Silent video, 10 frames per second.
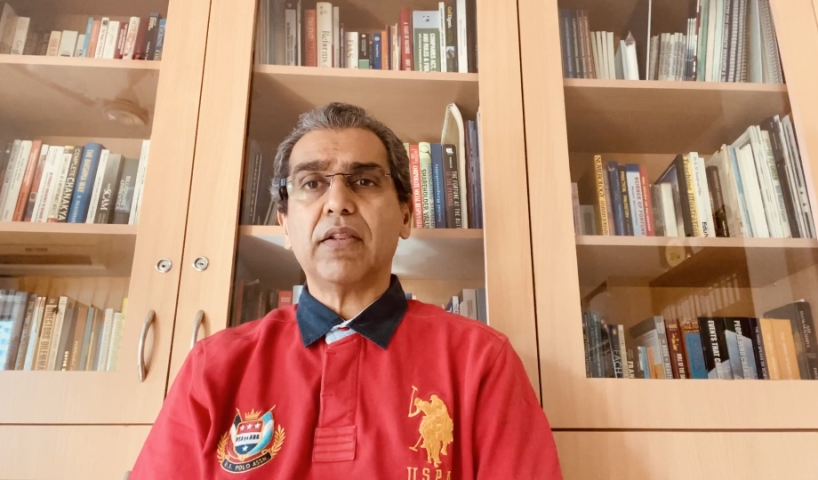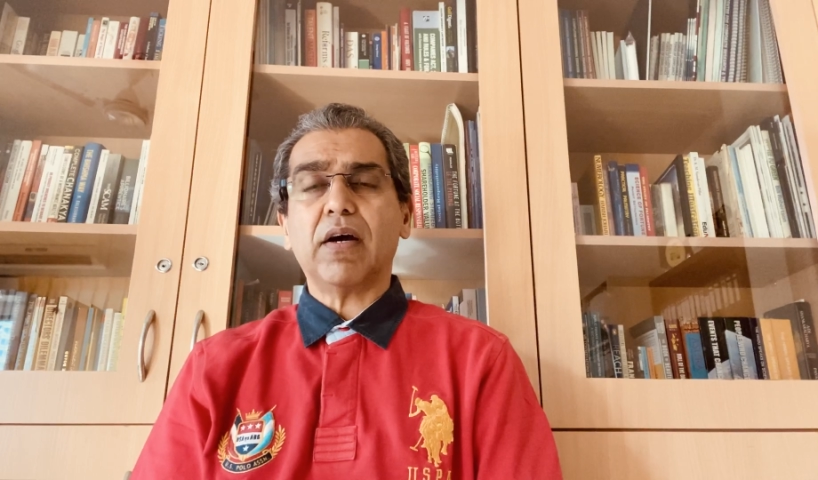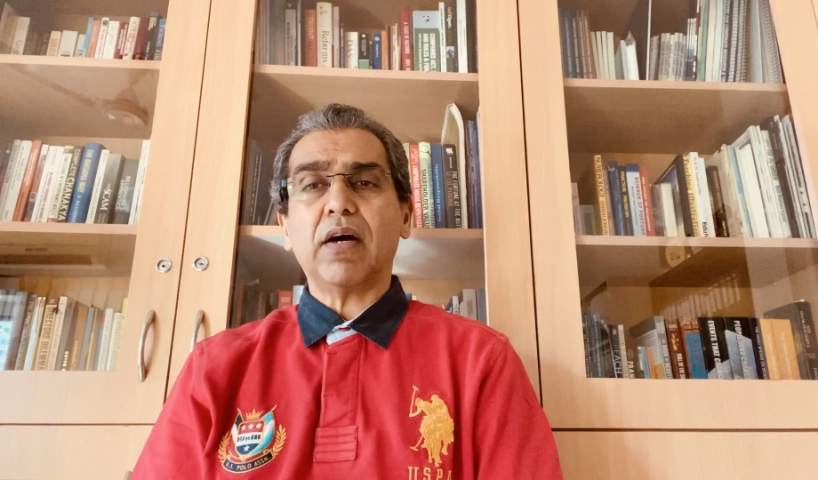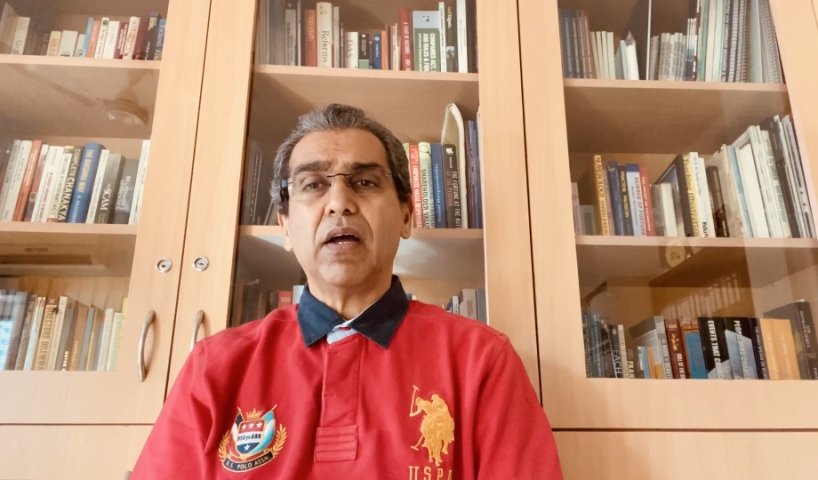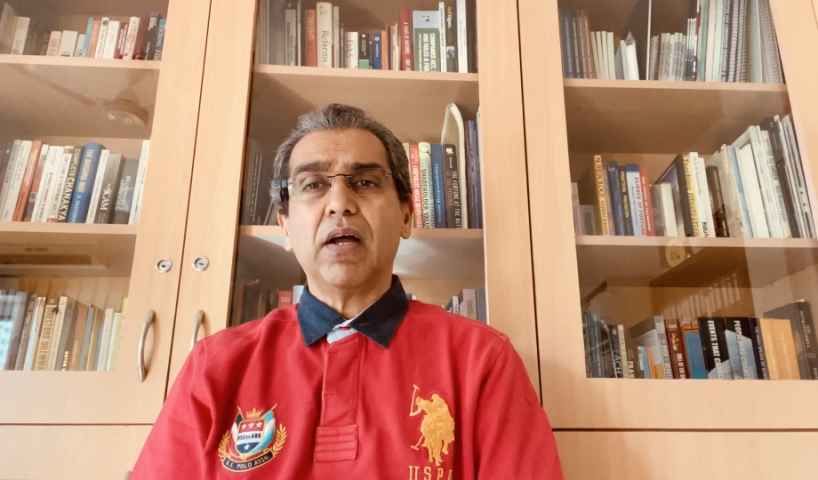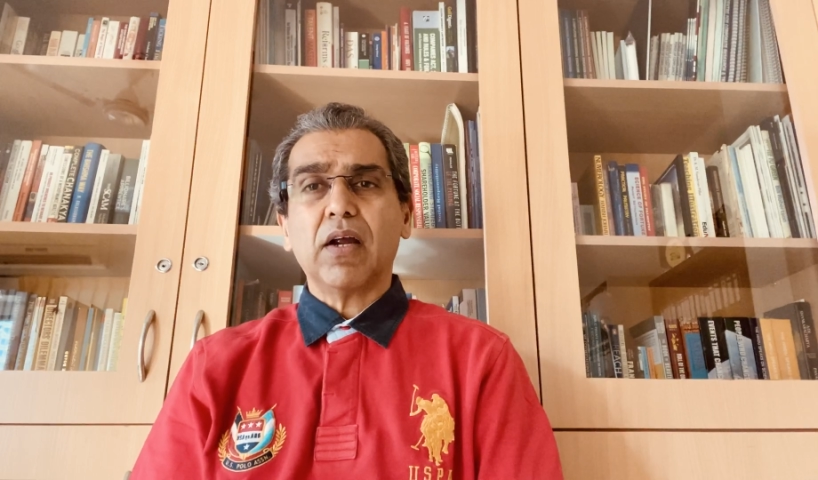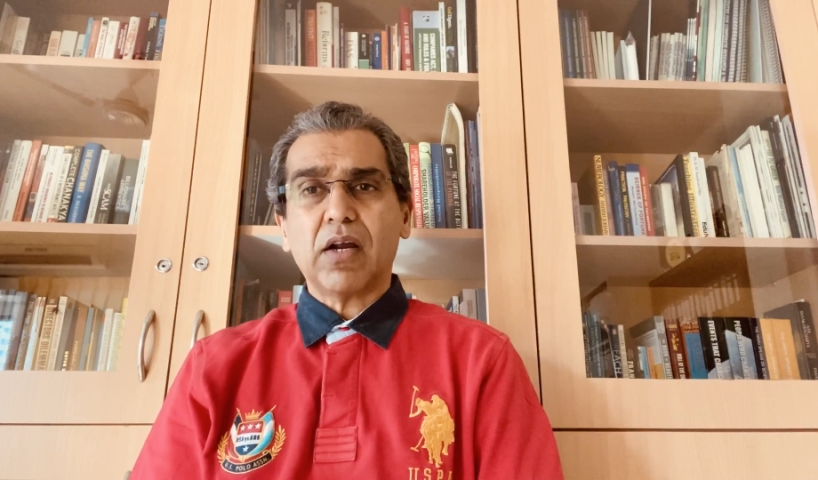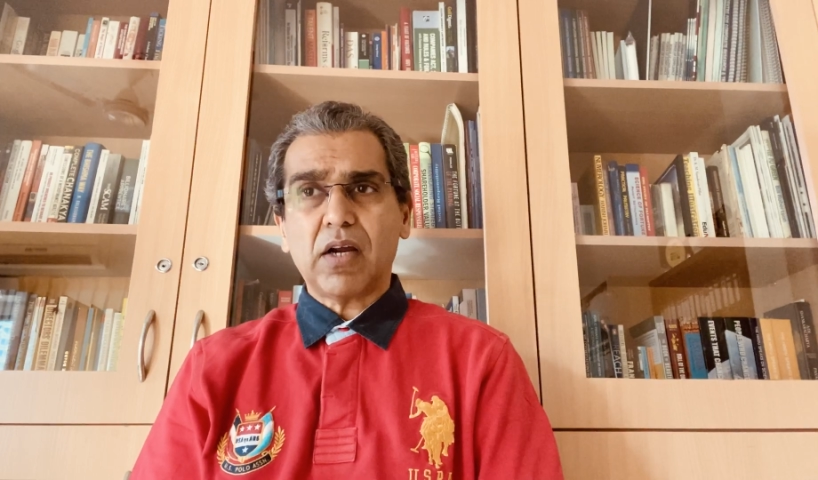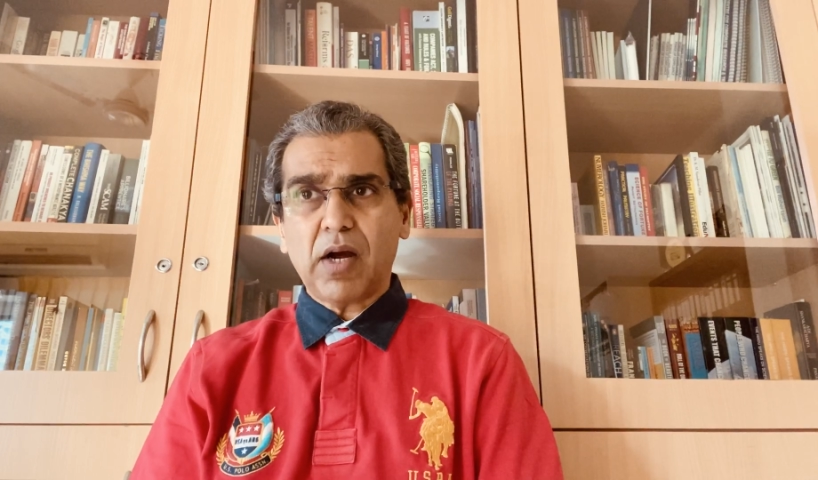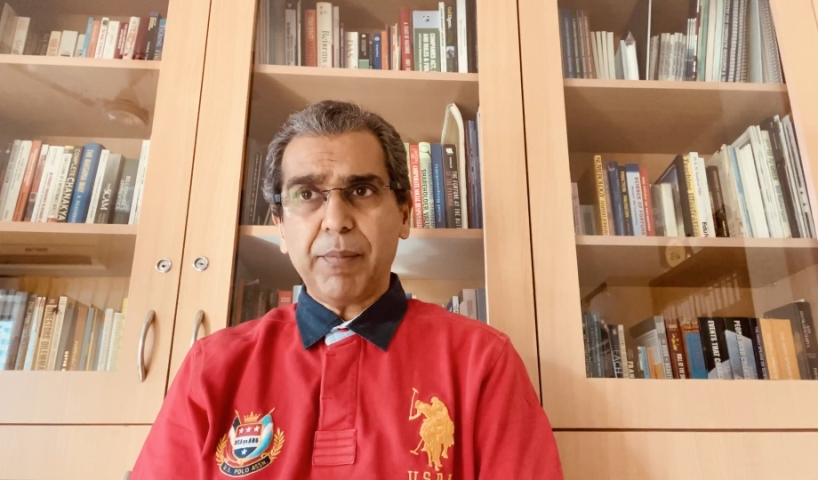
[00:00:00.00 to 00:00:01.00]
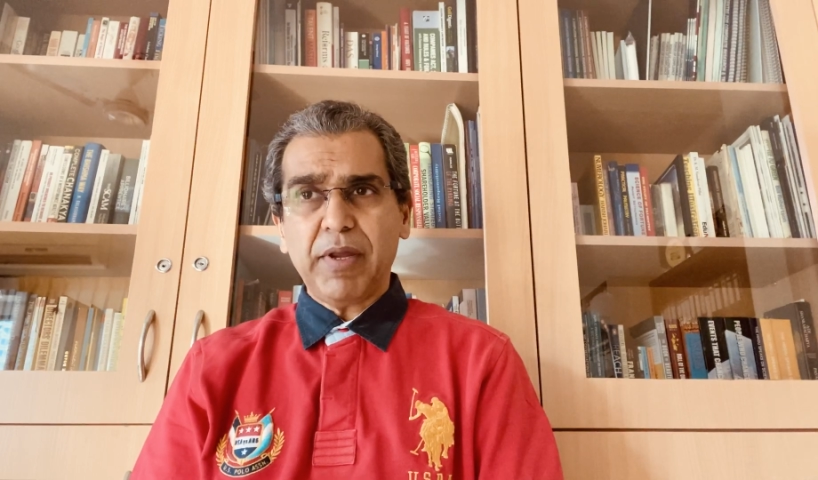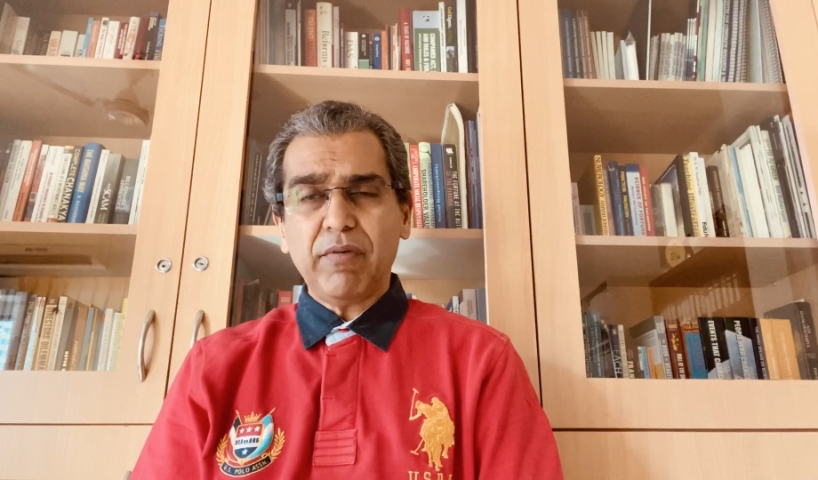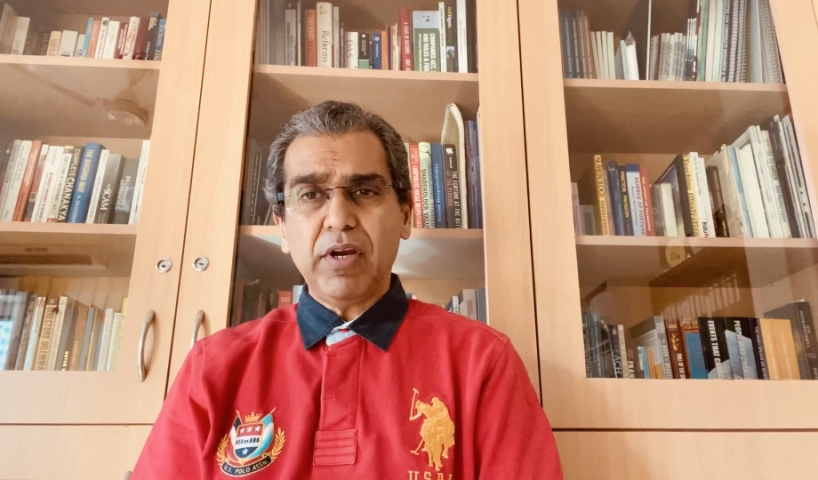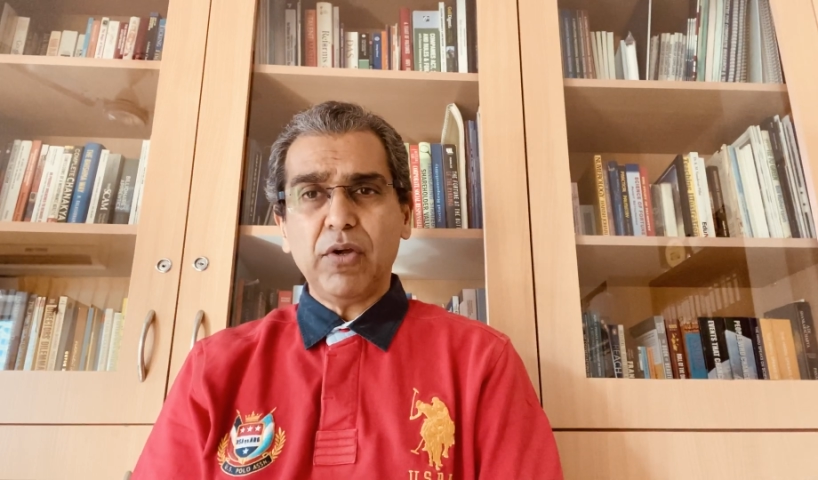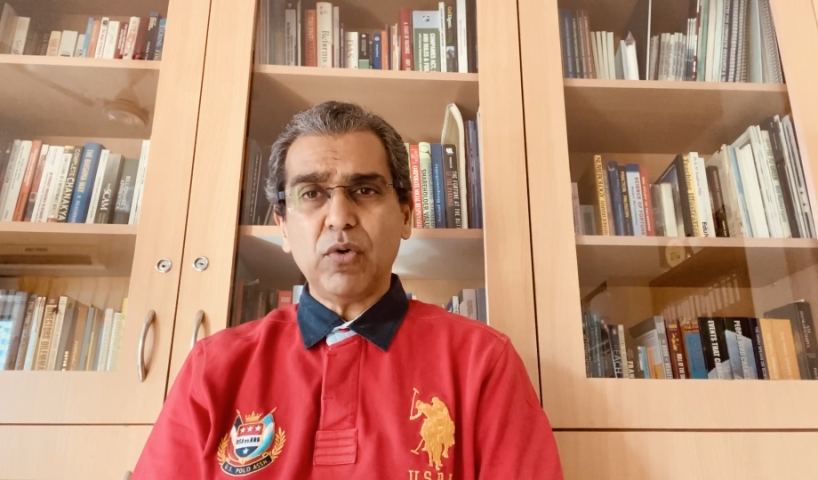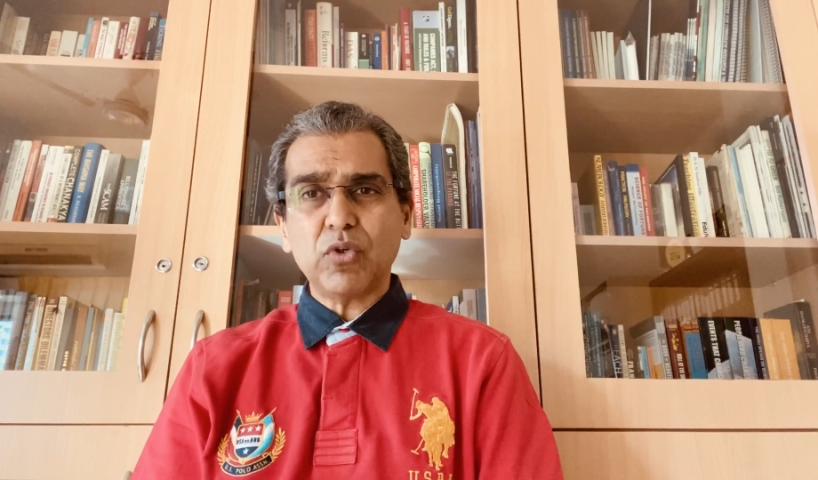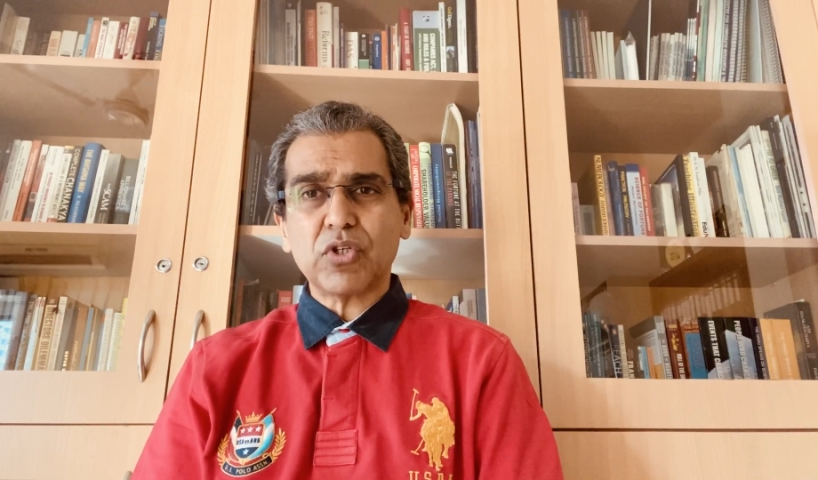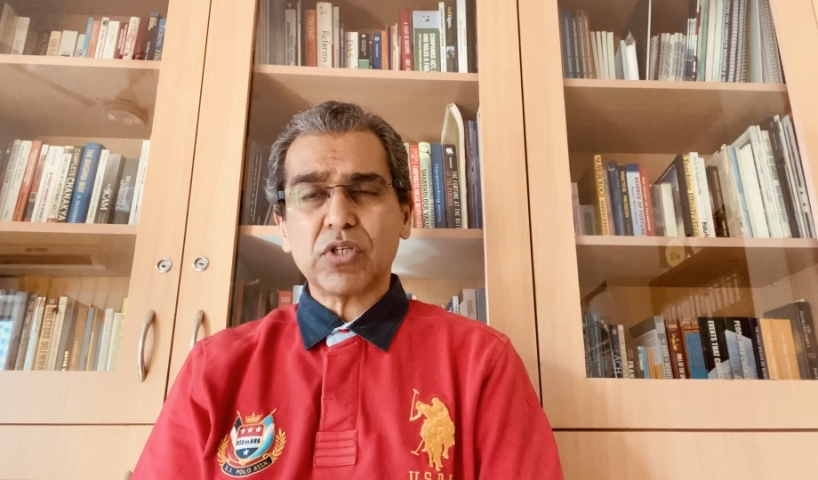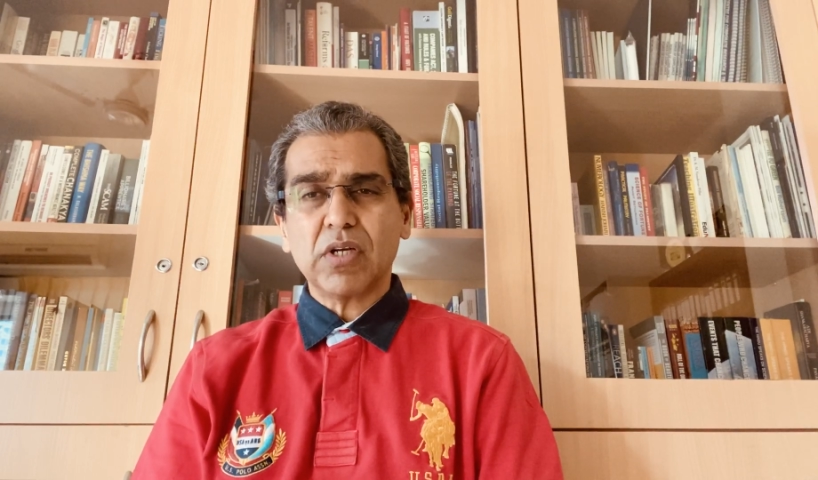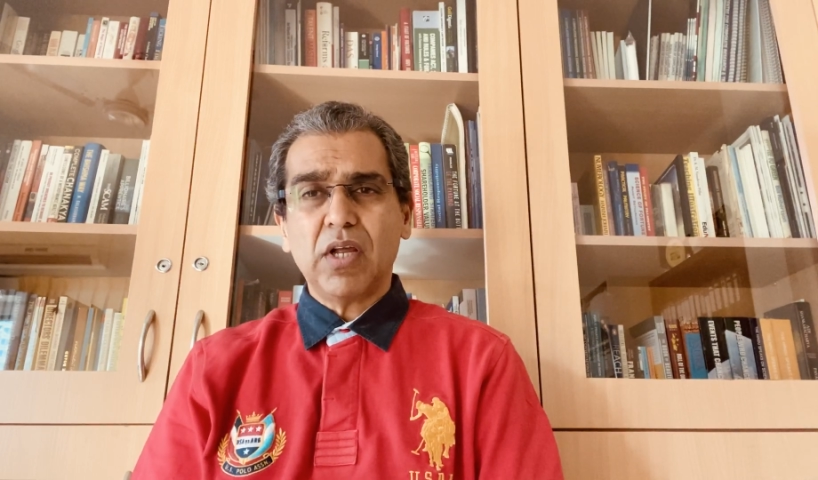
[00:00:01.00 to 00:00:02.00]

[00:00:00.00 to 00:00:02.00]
the coming videos.